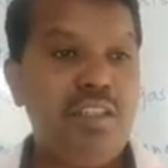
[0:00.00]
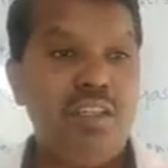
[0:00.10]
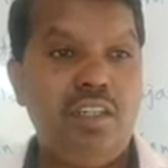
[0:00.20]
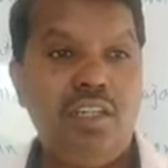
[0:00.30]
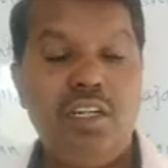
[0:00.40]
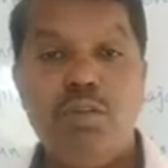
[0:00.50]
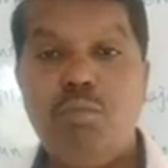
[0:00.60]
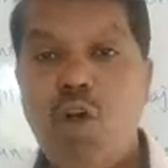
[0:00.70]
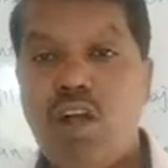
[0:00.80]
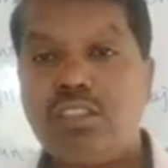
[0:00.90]

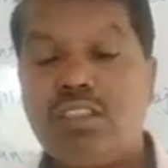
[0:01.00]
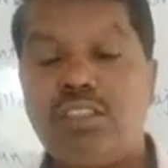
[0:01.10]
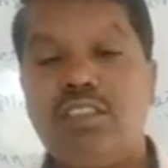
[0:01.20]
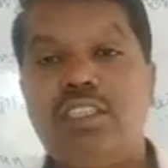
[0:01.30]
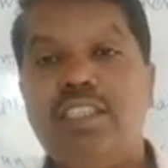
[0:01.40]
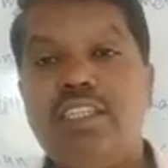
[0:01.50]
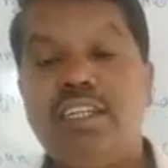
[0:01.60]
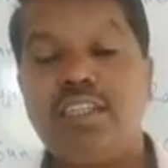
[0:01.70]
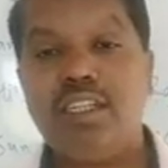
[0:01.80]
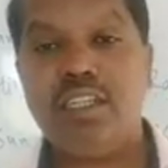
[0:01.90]
mosques in
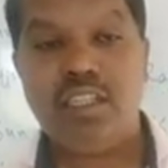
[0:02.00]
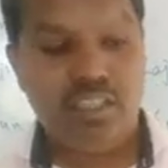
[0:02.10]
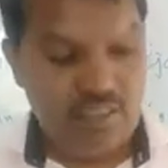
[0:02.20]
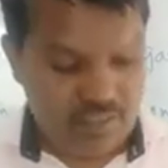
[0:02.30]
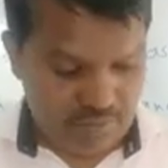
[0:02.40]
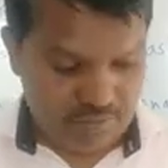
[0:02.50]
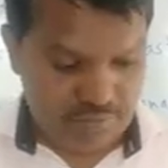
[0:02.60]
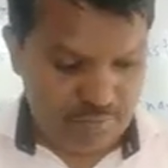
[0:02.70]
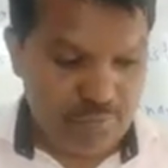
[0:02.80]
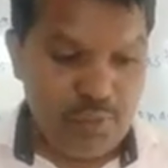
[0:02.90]
that
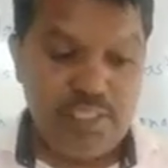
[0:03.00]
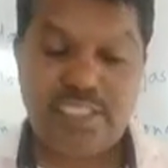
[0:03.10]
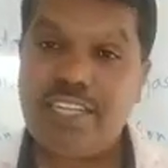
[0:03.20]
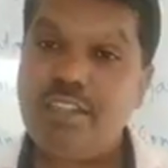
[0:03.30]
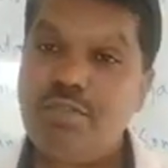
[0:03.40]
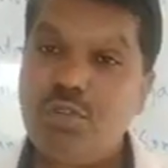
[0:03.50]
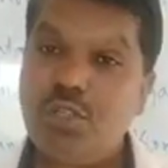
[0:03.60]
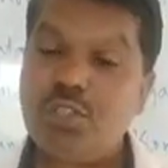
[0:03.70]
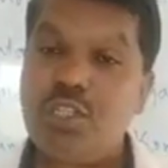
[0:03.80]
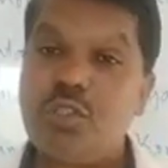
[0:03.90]
inside the
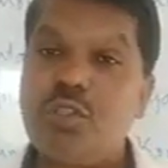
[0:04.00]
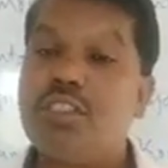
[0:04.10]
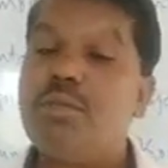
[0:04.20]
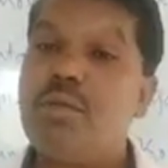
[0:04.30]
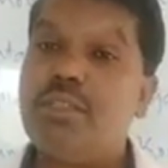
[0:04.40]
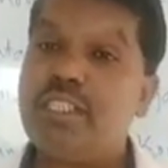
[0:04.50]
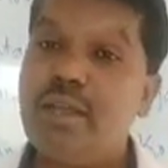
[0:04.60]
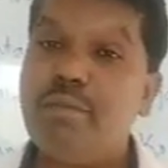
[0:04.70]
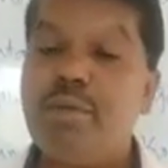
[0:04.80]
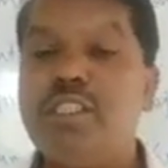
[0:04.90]
forts also, some of the
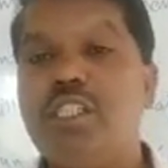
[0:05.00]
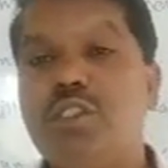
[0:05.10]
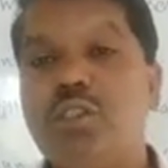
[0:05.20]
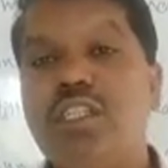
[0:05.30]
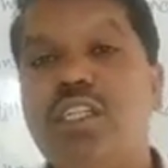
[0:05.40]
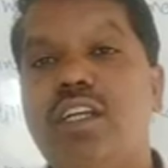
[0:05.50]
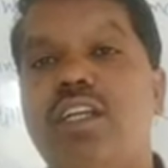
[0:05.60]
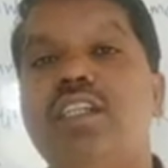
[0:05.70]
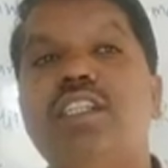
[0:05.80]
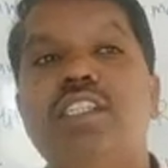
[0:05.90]
temples also there,
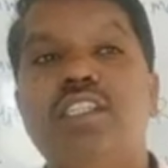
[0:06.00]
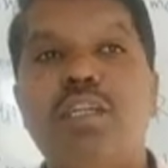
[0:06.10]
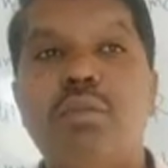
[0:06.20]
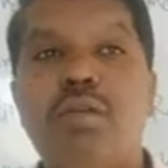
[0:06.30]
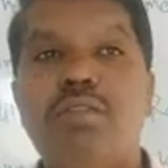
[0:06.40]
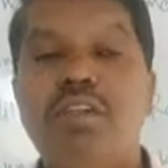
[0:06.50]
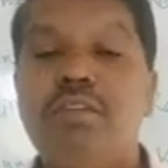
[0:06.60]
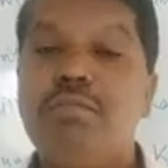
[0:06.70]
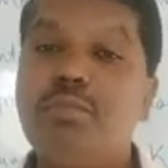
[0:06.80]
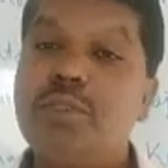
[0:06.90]
some
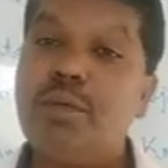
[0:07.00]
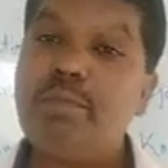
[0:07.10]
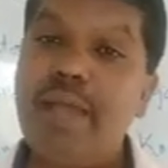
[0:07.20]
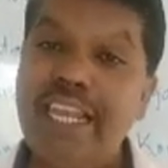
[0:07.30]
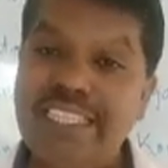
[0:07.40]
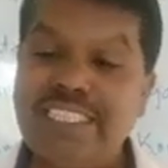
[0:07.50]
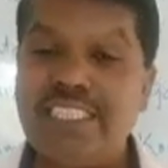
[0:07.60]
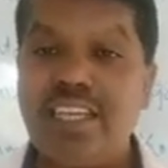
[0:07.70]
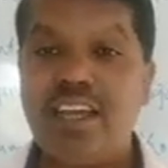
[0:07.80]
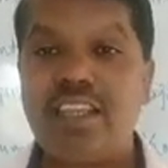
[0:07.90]

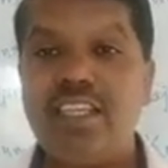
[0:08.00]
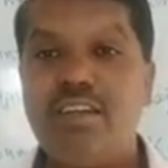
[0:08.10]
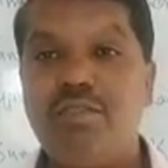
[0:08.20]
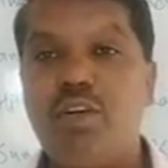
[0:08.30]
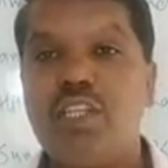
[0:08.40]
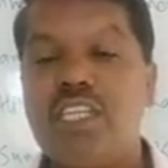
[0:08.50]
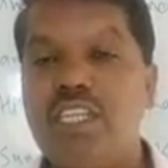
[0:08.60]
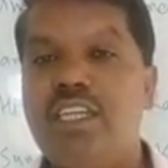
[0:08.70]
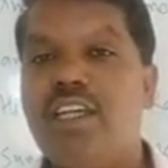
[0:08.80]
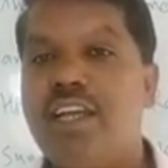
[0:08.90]
palaces are there for the
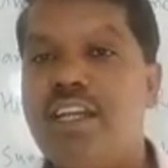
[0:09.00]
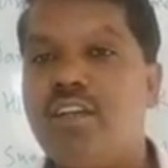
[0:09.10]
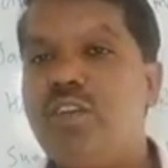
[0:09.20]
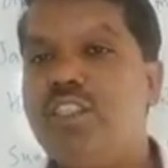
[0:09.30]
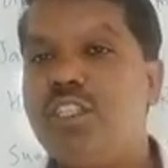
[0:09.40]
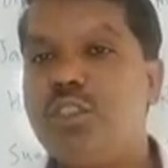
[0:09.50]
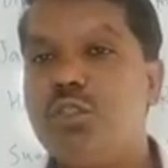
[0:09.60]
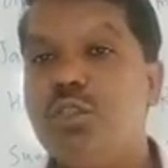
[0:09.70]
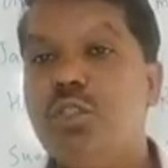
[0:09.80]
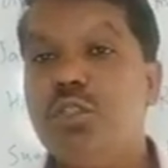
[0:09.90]
king and queens
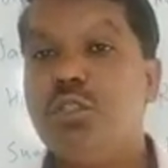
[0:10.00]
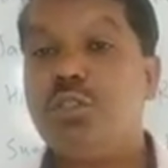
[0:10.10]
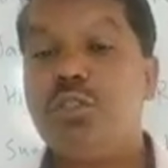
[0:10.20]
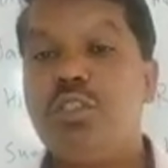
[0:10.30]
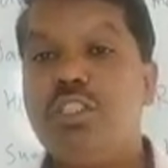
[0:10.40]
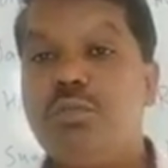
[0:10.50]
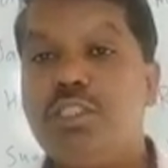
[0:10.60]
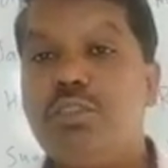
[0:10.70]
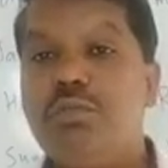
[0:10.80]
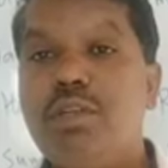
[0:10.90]
also. So this
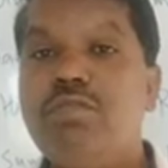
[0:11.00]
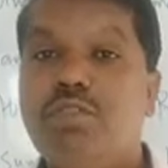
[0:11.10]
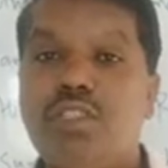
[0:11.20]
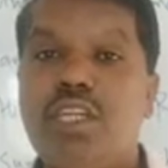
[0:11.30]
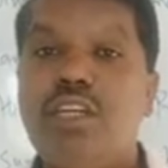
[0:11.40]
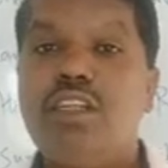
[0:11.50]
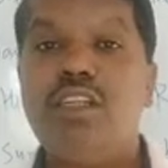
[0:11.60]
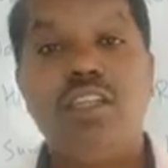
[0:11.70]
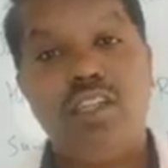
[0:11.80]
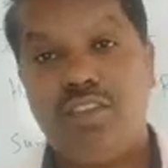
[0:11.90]
much big forts are
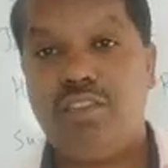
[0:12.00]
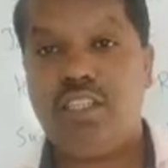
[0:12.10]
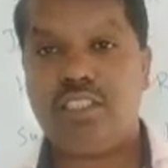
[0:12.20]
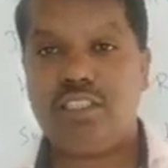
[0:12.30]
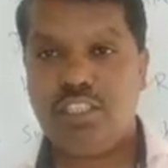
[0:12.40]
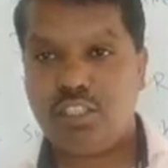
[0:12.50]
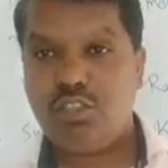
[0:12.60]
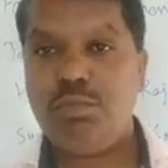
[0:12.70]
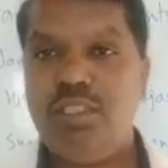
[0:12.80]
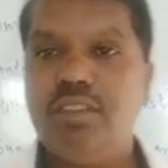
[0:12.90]
there.
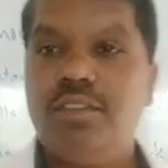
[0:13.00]
Excuse me.